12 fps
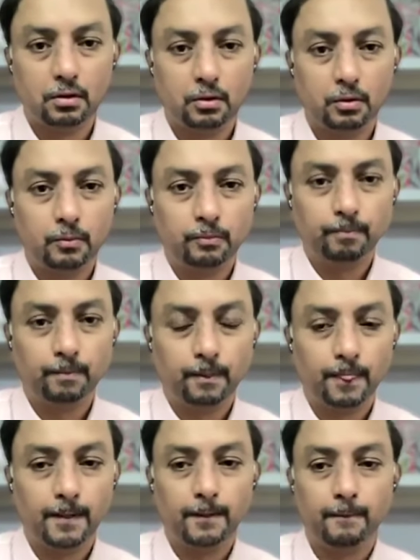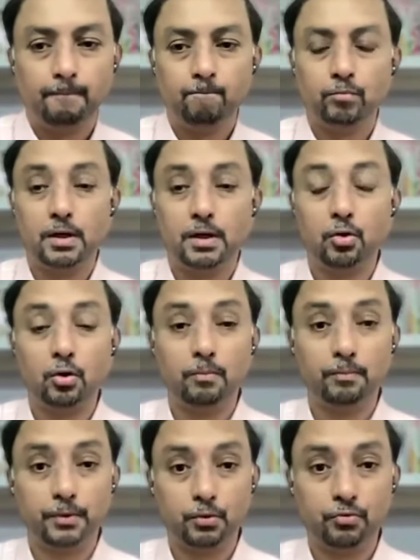So I
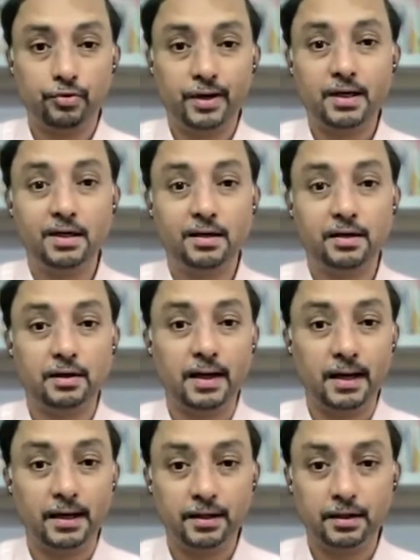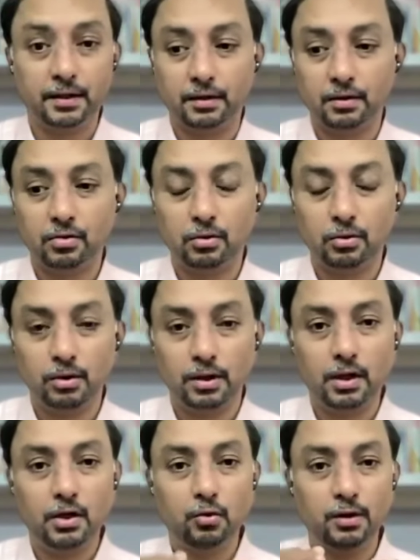hope you felt it relaxing, this whole
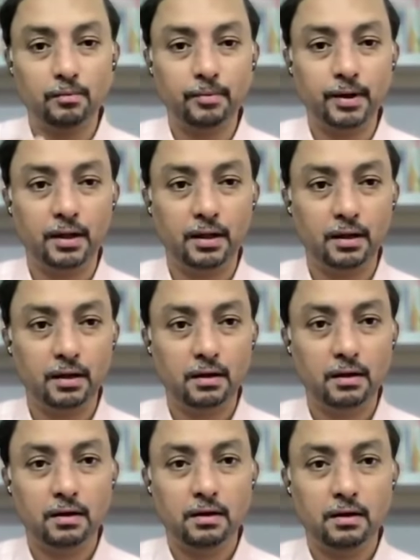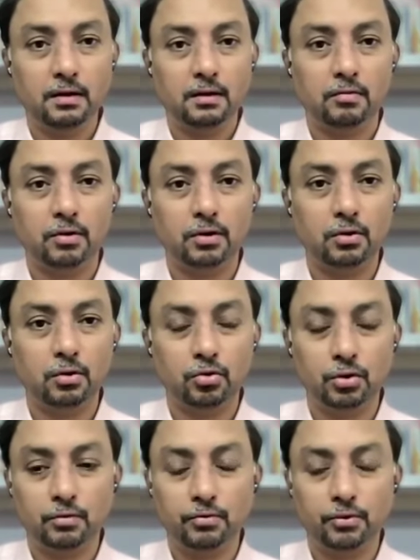equal breathing. For
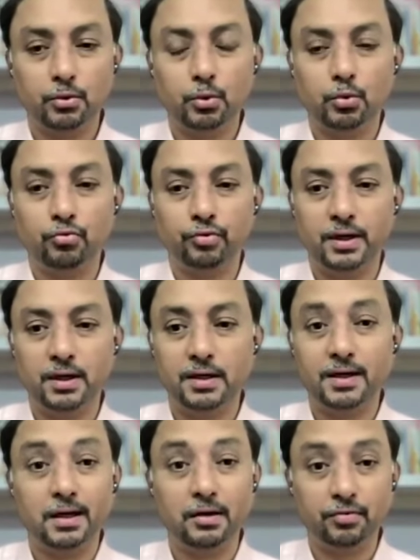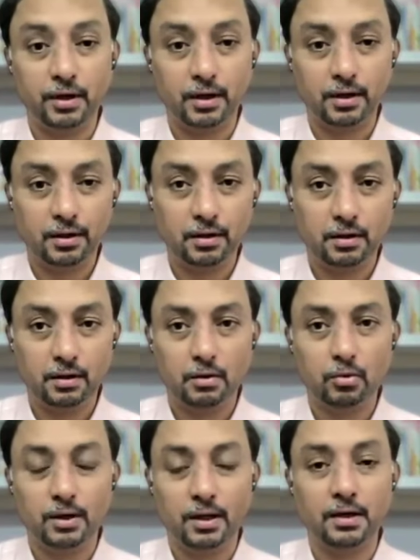those of you who felt a difference,
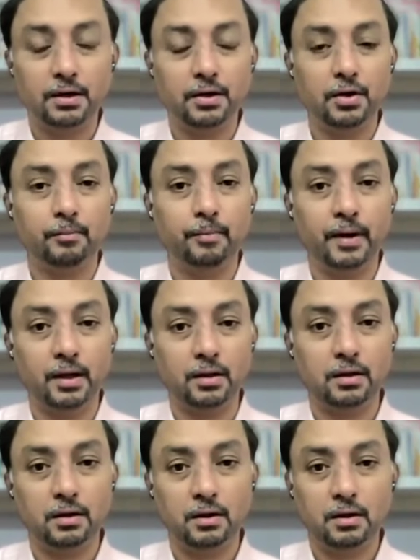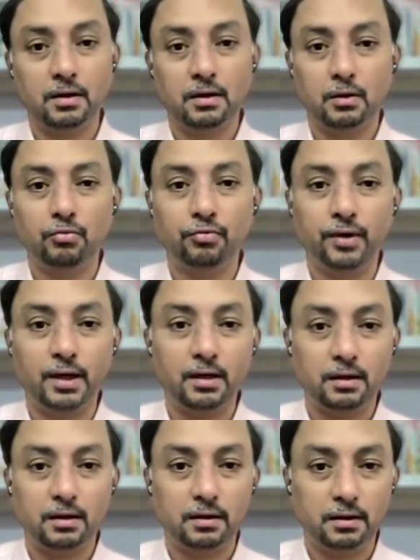you corrected your breath, you
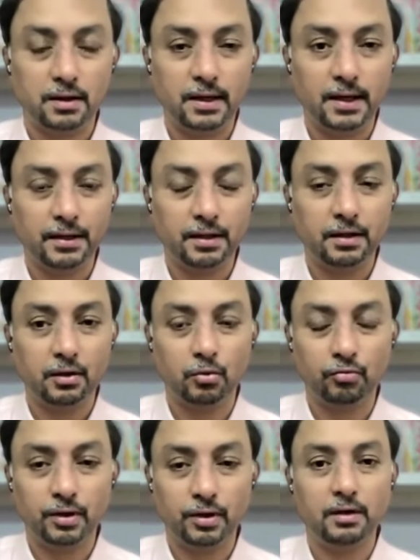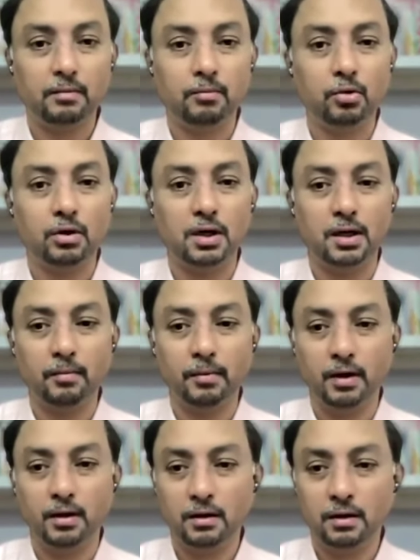felt relaxing, you felt it more
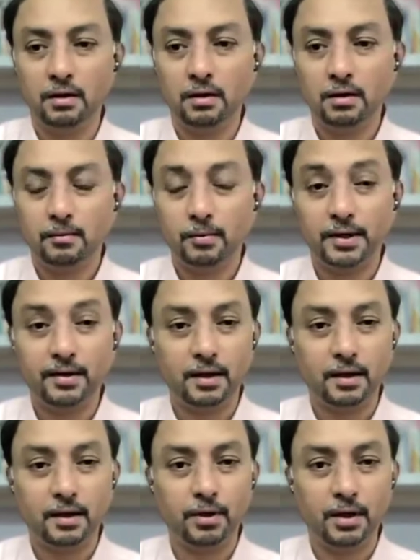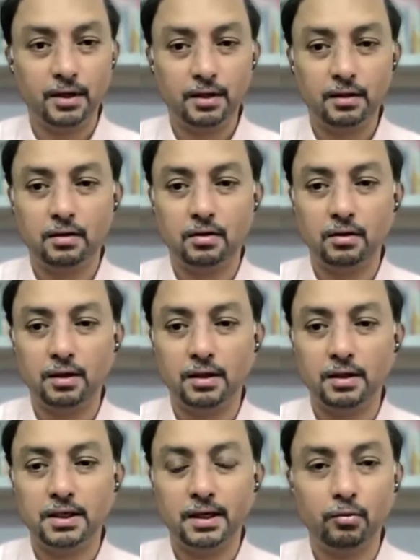calming, please type yes on
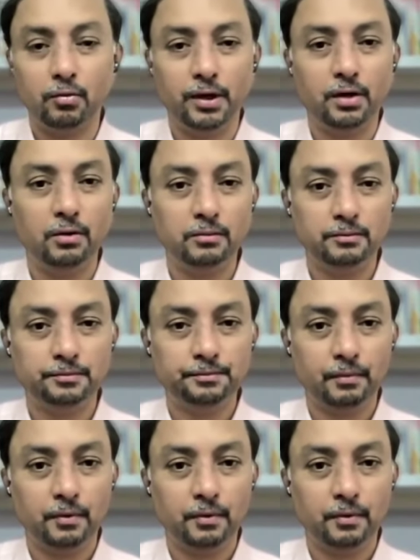the chat window.